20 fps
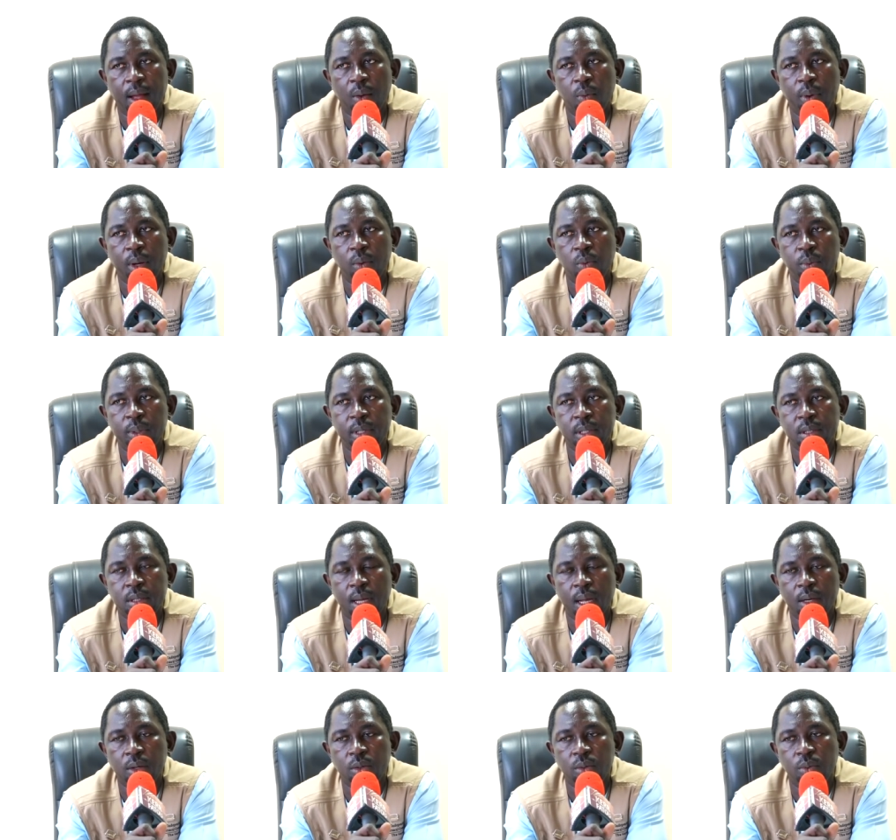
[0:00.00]
When we
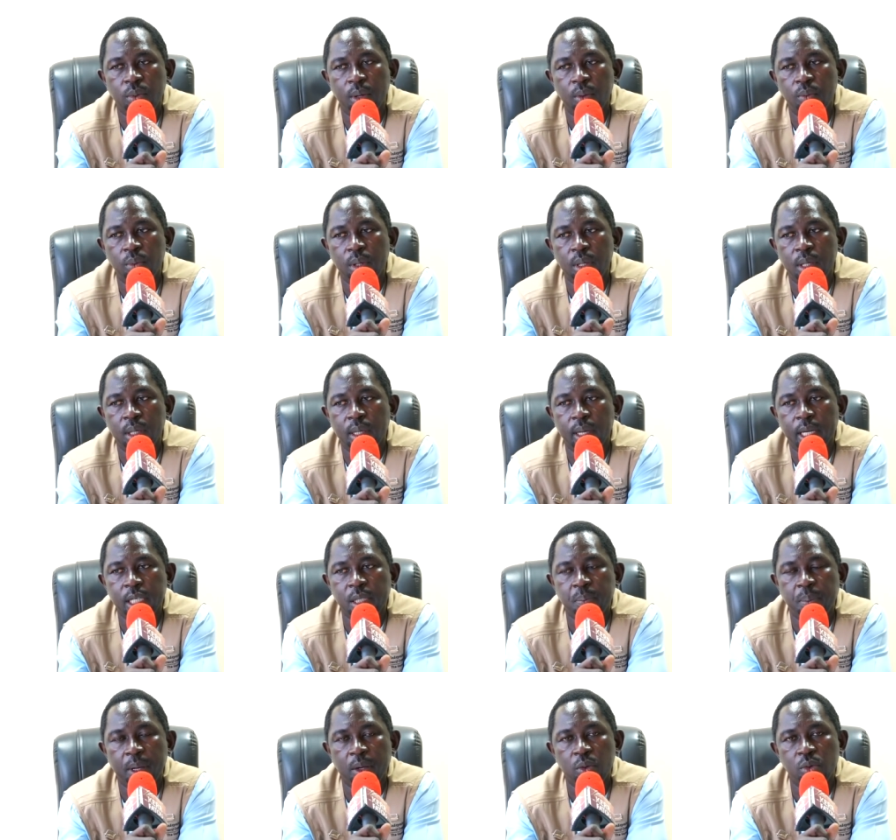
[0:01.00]

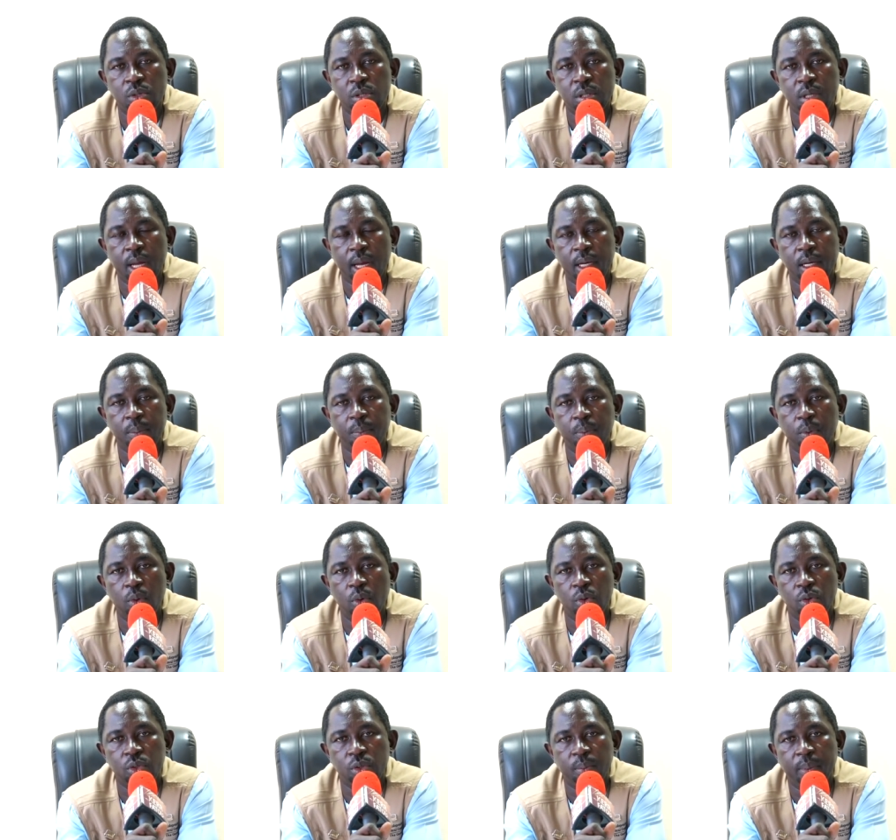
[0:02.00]
expect to start the
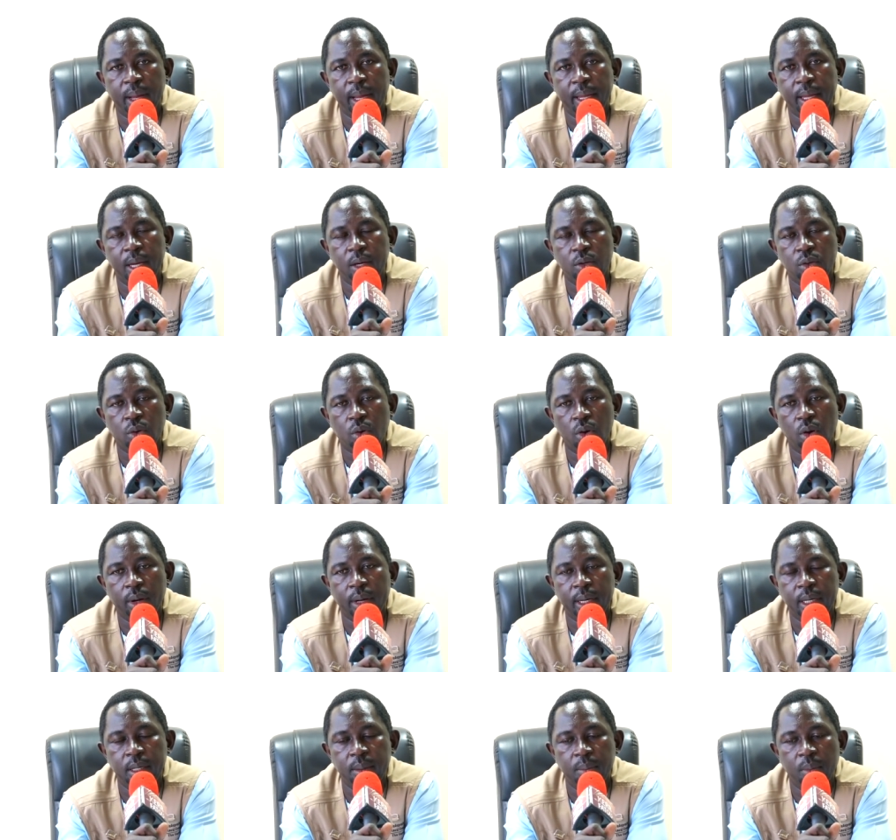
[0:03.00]
polls by 8
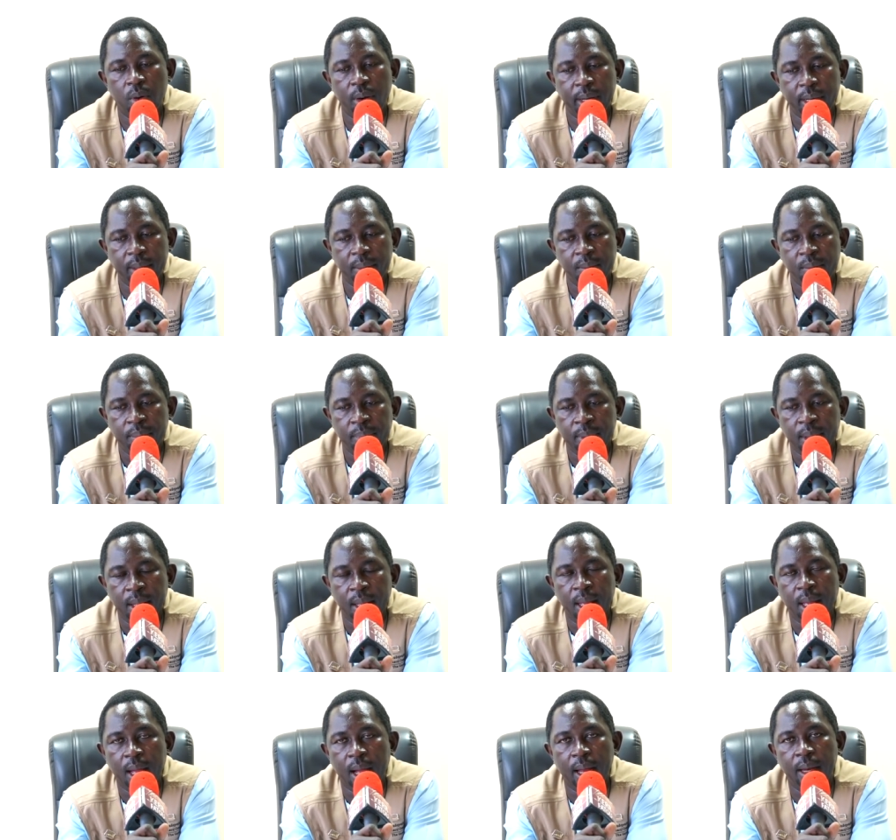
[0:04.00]
o'clock in the morning,
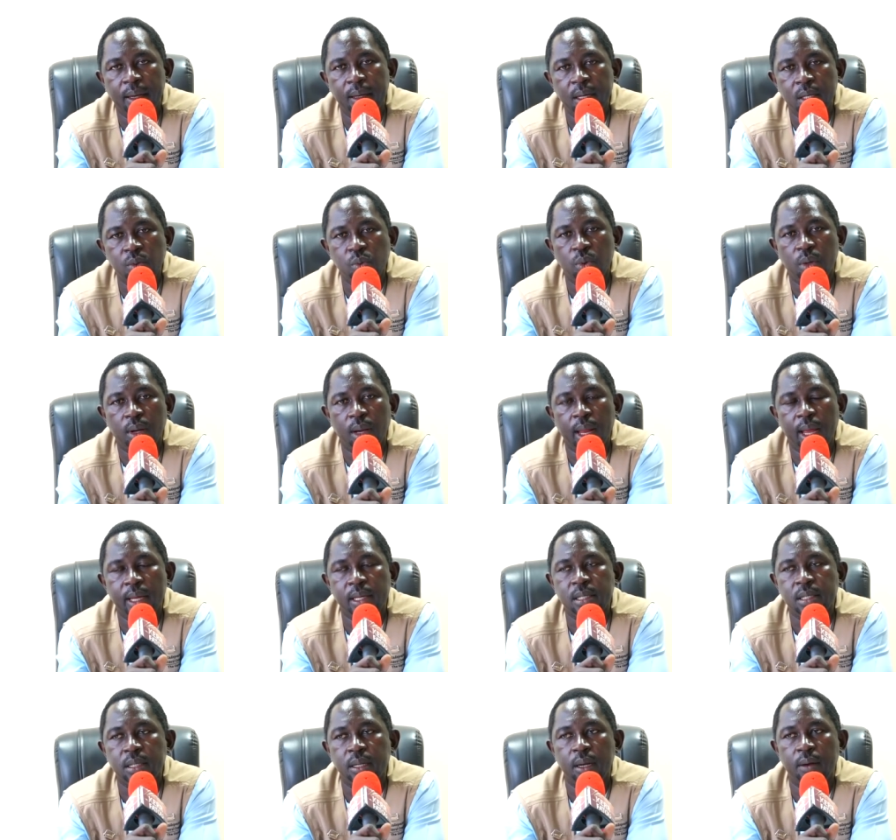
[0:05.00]
and this would
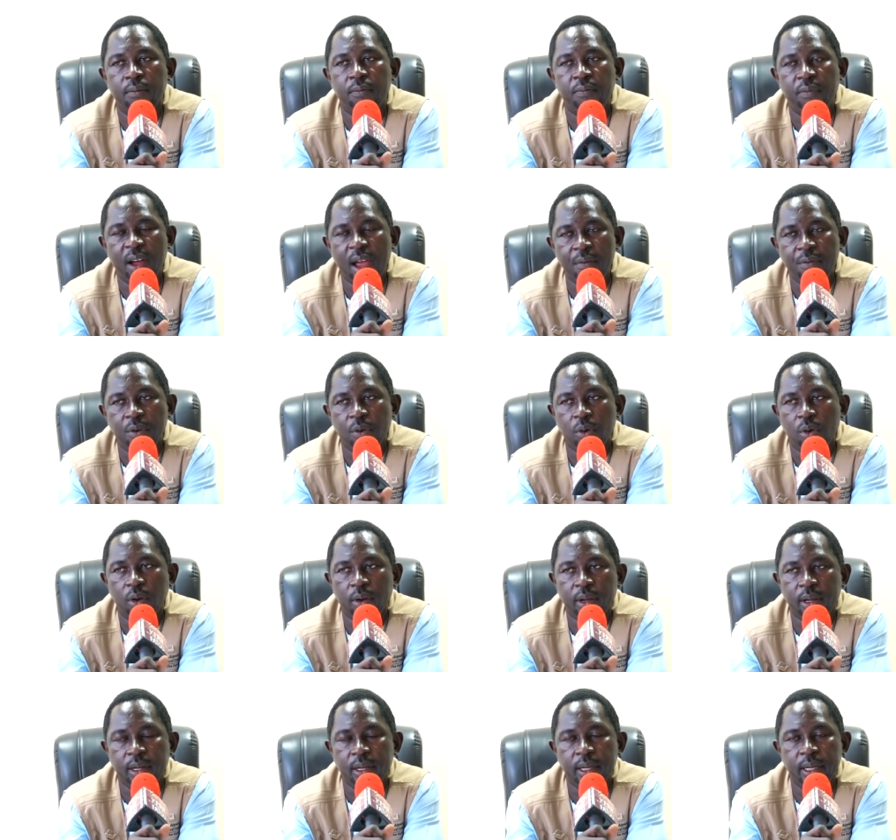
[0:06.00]
last till 5
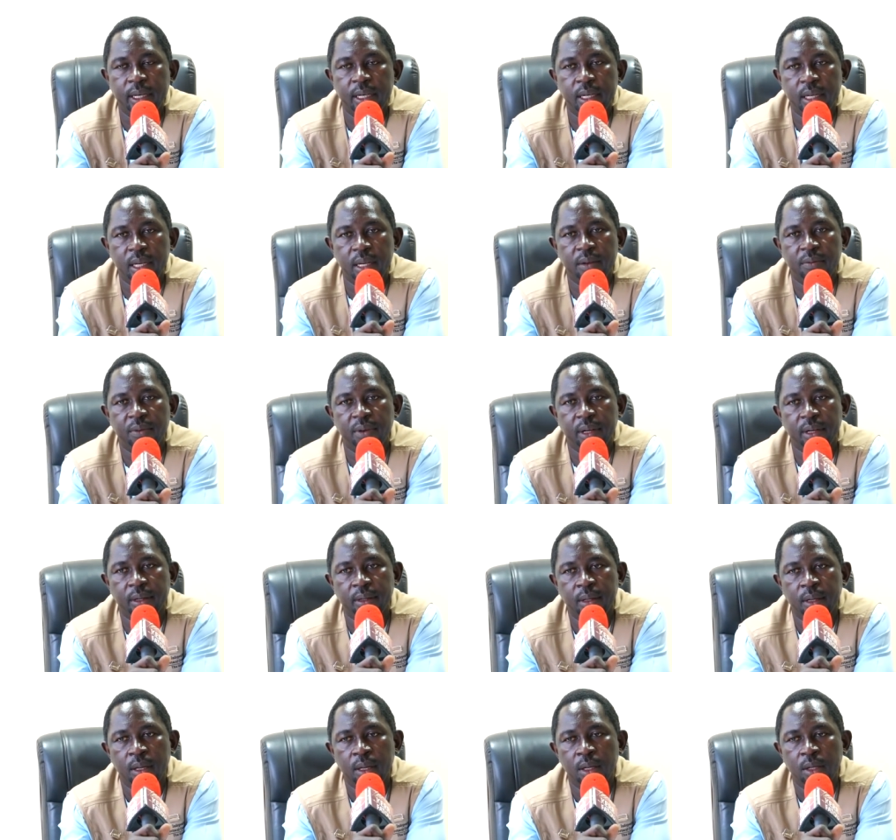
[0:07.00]
o'clock in the evening.
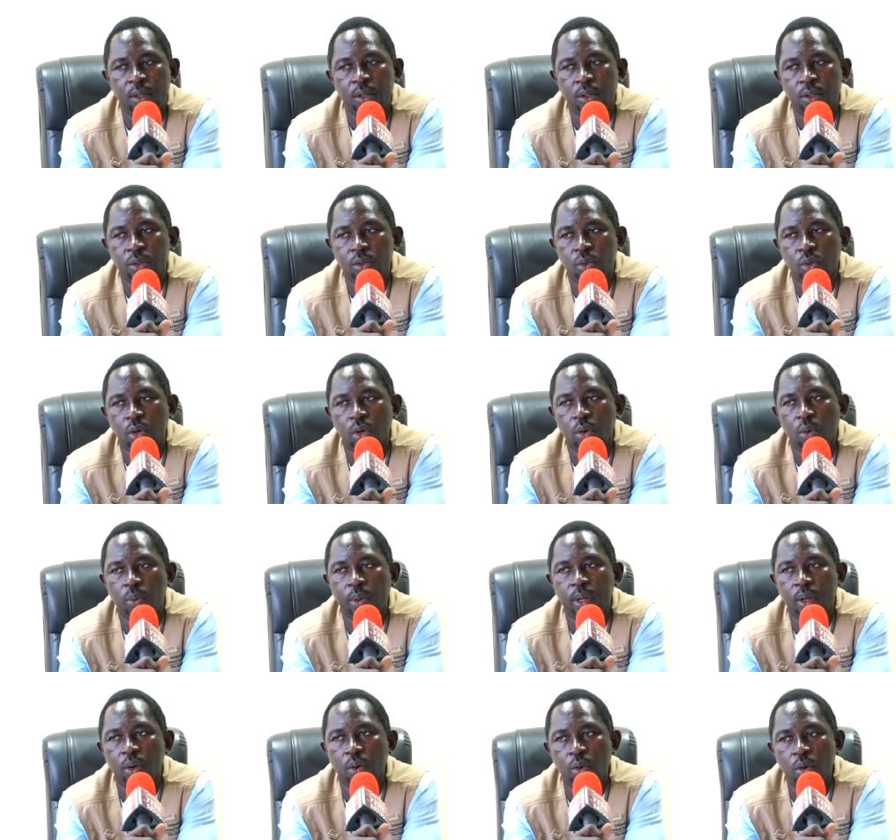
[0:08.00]
So
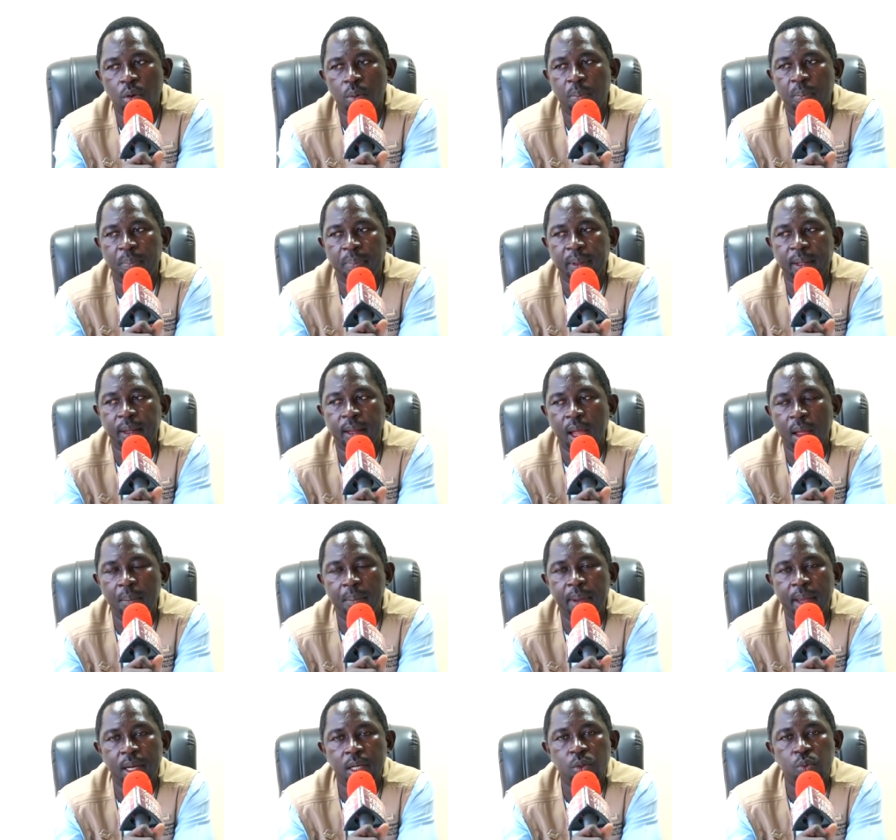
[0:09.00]
we hope
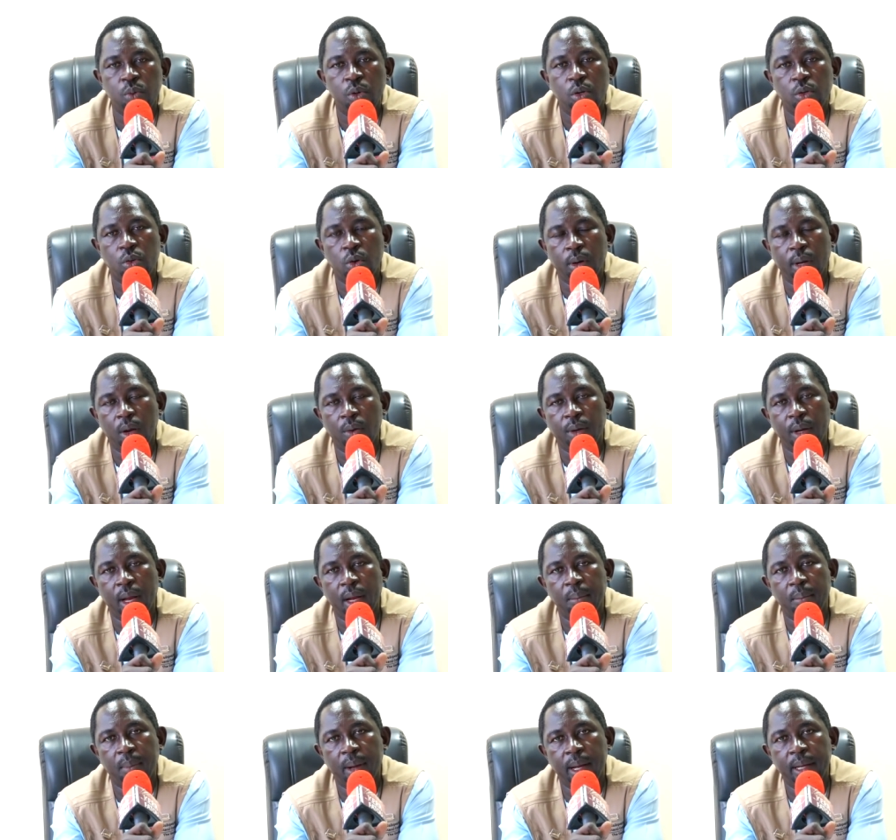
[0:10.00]
Gambians will turn out
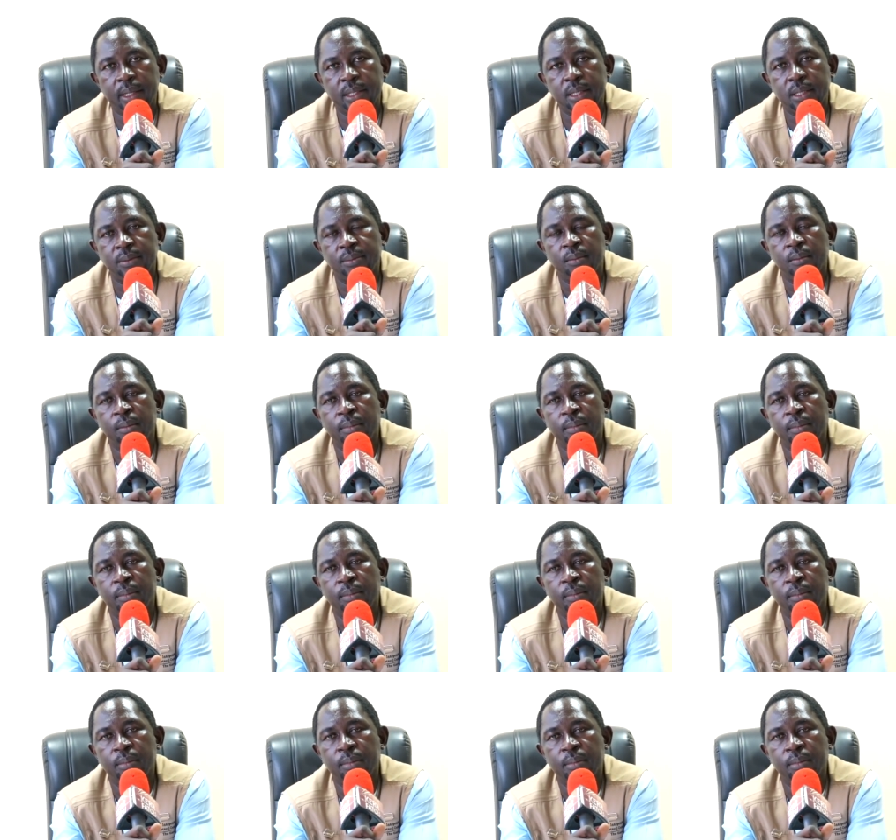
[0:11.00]
en masse